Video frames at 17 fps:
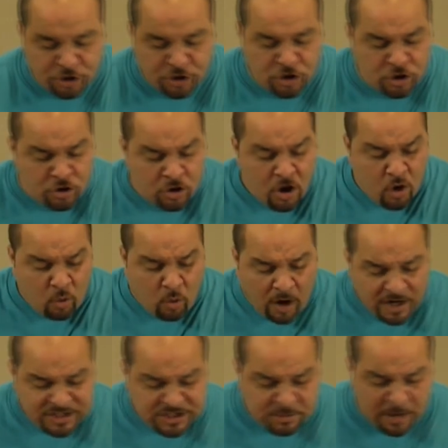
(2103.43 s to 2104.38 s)
you
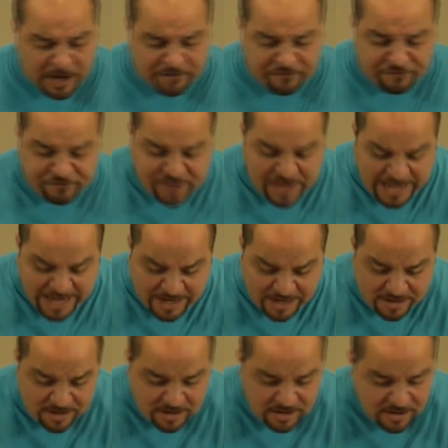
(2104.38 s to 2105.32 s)
wash my
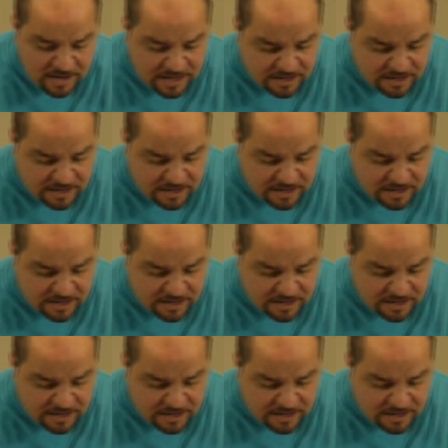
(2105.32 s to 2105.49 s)
feet?